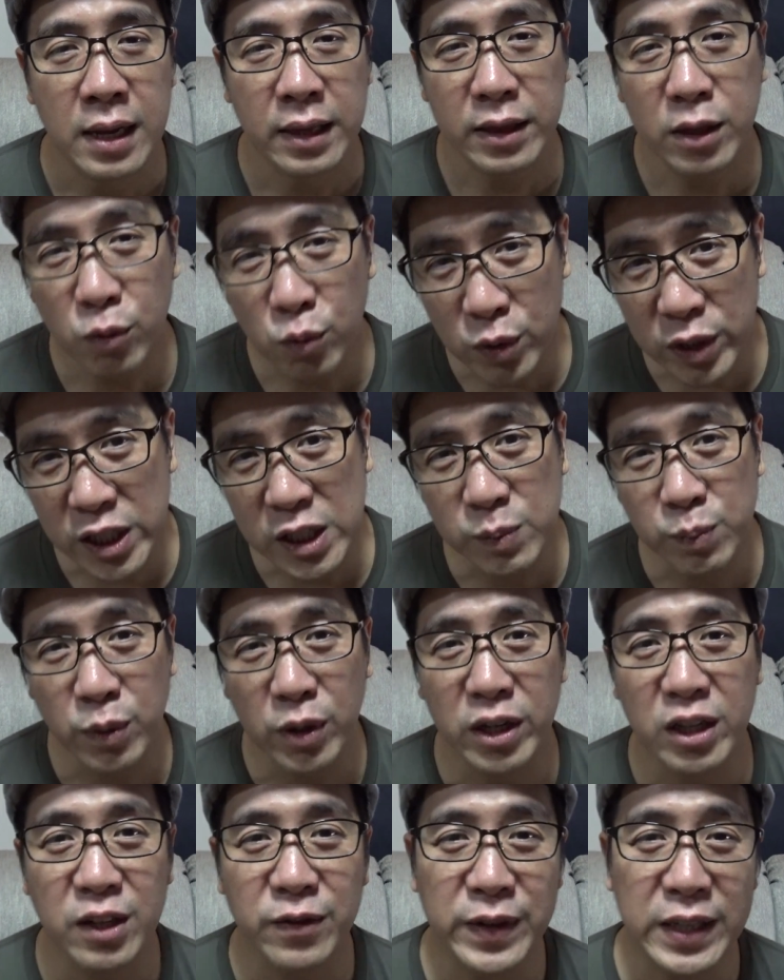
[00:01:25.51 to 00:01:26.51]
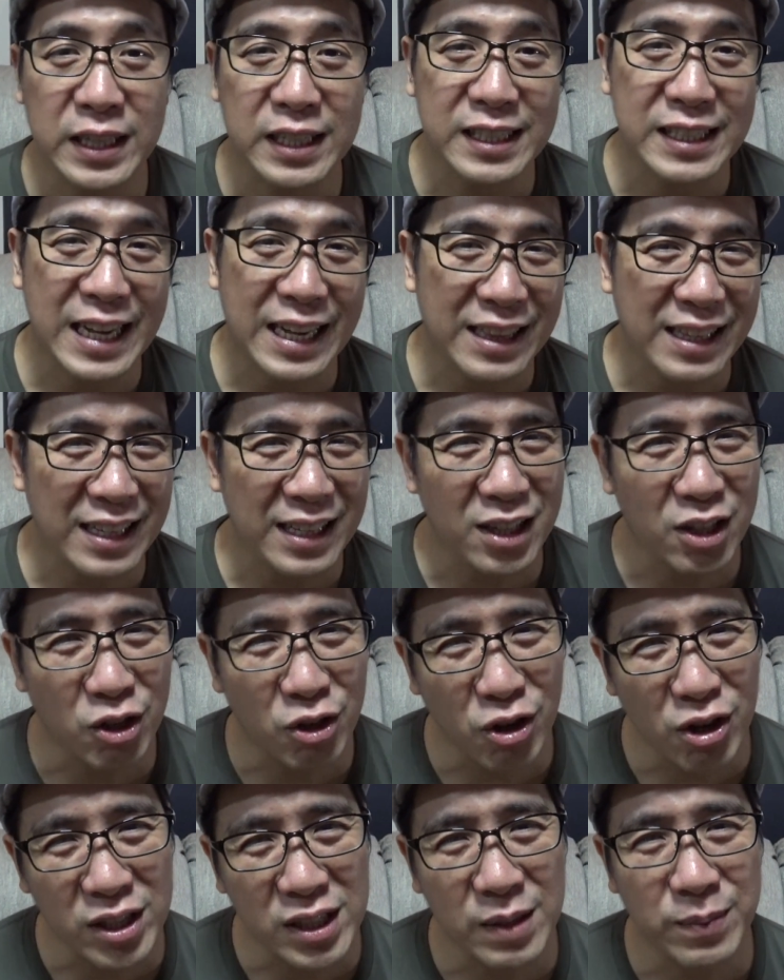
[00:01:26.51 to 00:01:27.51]
The worst part of it is that it
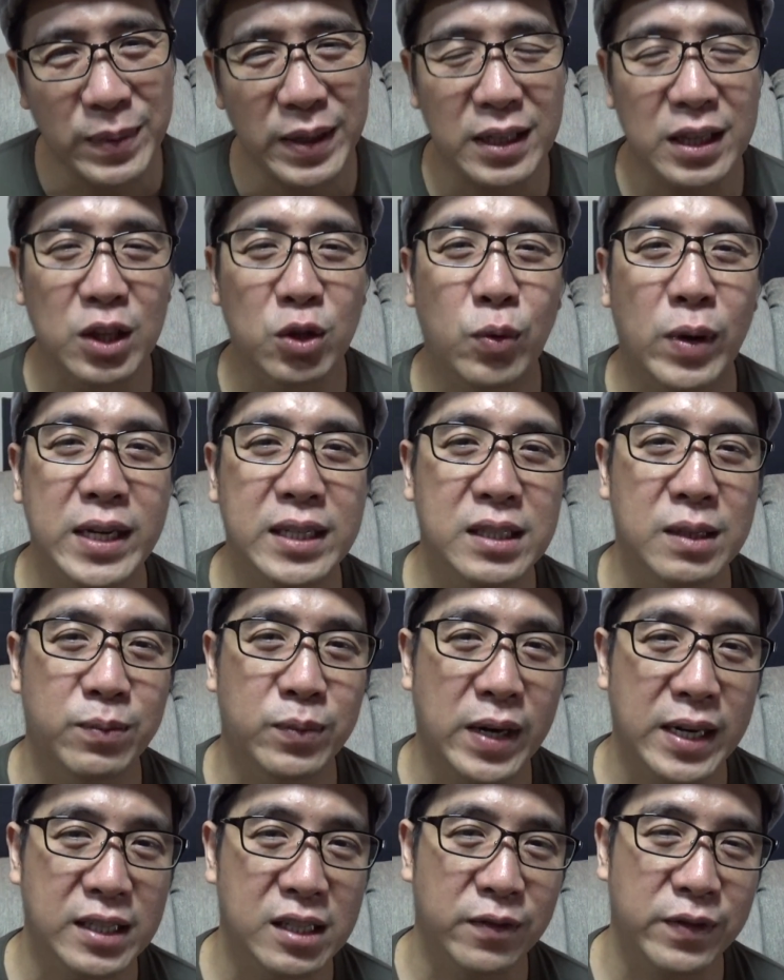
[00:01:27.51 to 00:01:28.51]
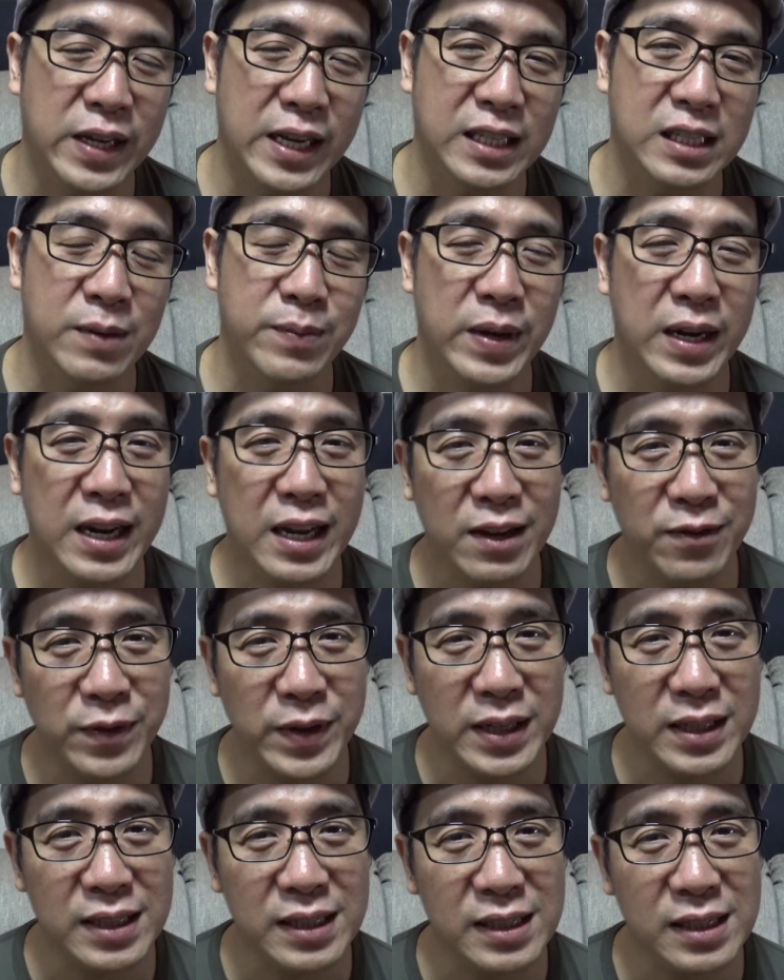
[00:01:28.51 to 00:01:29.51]
costs about twice the price of the
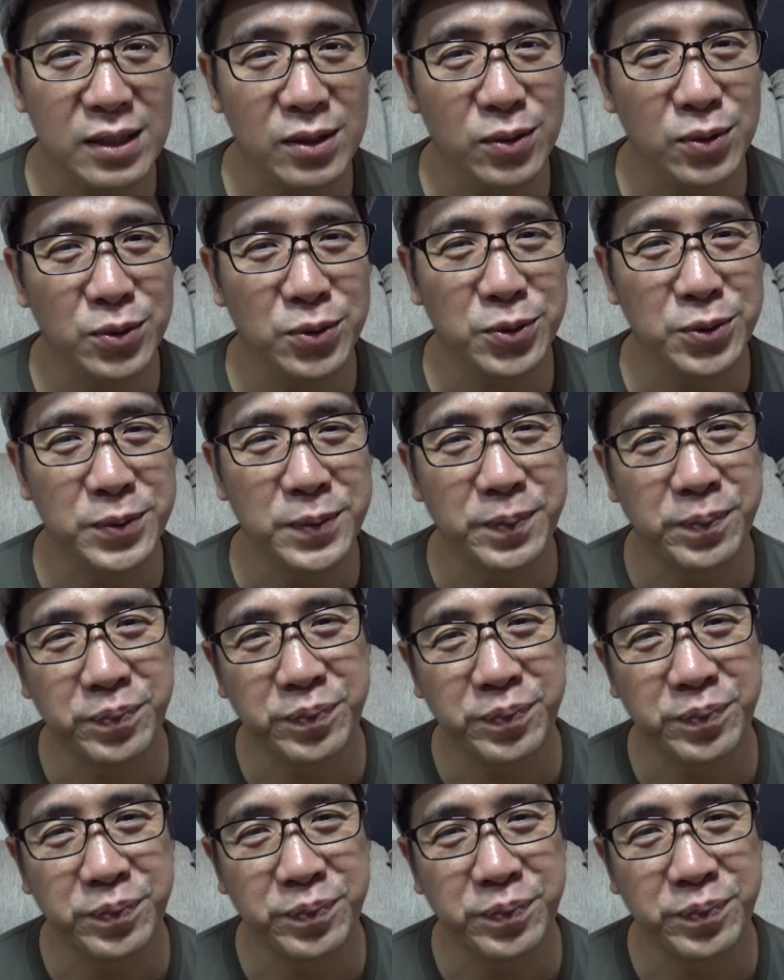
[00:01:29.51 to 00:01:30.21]
SM11, so